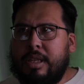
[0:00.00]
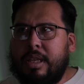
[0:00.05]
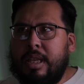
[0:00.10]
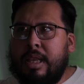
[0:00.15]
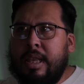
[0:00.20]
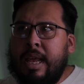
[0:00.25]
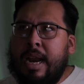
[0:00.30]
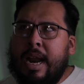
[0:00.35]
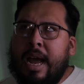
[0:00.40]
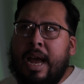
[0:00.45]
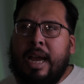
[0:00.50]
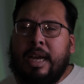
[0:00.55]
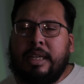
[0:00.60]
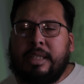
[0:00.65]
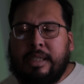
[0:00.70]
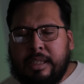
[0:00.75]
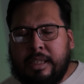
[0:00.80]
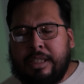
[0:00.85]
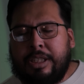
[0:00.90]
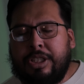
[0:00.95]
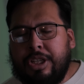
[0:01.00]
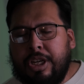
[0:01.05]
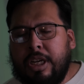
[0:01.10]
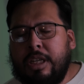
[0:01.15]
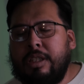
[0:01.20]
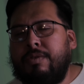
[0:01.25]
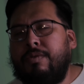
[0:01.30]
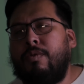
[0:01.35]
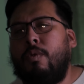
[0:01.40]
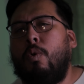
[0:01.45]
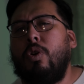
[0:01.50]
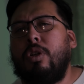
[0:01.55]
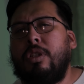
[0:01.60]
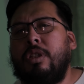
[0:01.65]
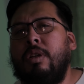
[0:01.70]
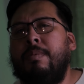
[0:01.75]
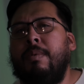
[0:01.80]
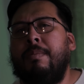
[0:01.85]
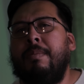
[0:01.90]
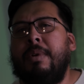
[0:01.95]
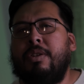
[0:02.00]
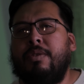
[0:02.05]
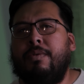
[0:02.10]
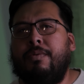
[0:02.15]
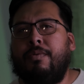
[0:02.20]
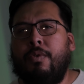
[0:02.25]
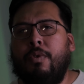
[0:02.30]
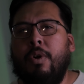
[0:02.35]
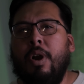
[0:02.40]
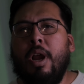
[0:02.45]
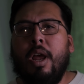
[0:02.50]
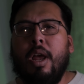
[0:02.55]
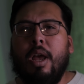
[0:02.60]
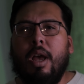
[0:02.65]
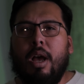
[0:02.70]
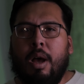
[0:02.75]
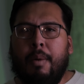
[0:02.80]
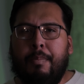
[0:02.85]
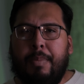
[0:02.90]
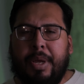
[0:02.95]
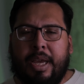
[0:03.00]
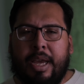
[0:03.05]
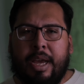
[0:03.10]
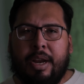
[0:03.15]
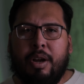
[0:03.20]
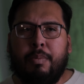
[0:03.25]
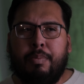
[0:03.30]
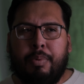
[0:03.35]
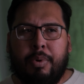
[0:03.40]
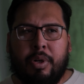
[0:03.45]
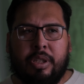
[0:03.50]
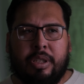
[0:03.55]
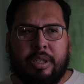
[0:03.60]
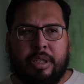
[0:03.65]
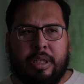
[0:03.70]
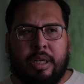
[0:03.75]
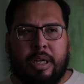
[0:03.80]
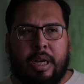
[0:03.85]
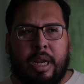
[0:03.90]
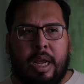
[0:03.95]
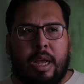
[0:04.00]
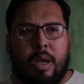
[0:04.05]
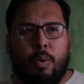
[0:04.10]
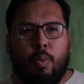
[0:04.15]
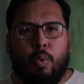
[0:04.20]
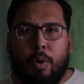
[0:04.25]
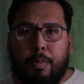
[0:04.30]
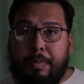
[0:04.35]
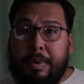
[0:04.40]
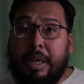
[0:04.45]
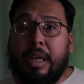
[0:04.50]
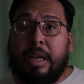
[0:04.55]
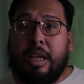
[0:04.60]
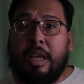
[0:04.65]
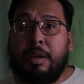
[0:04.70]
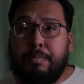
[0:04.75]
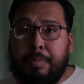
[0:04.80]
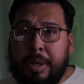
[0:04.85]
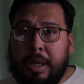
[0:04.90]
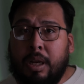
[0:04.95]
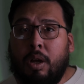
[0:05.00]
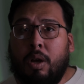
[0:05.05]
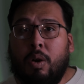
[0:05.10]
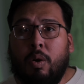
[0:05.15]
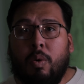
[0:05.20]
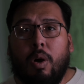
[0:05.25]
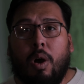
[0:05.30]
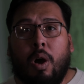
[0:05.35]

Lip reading: that I suggest for sublimation for a beginner person will be linked below.